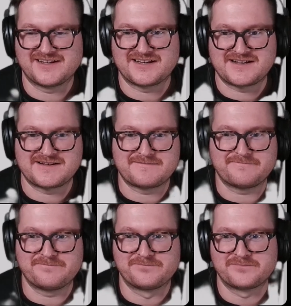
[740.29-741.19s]

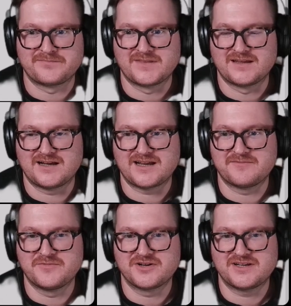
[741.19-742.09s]
I
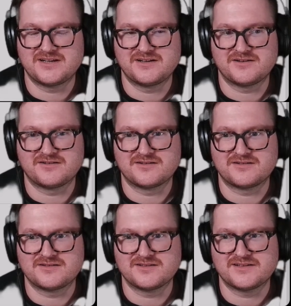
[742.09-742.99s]
am working
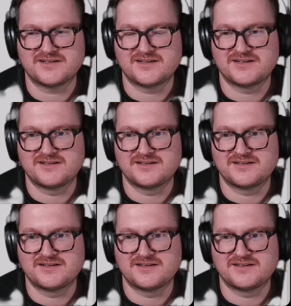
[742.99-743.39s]
on